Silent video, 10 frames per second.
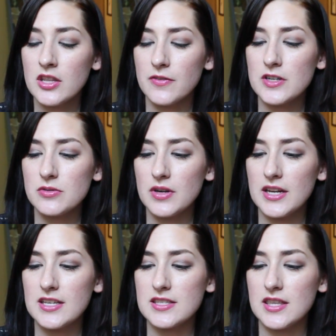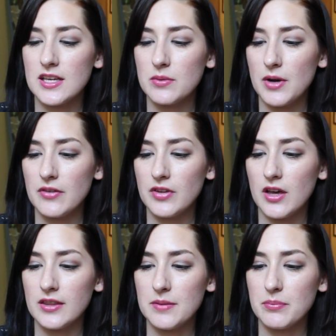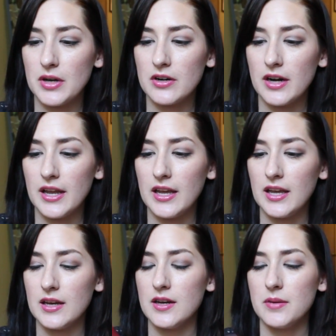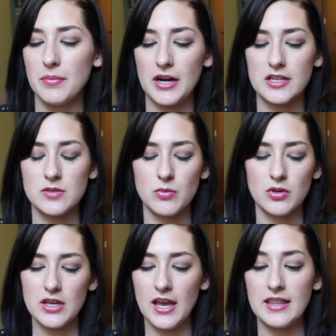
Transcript: The first one is the Revlon Lip Butter in Berry Smoothie,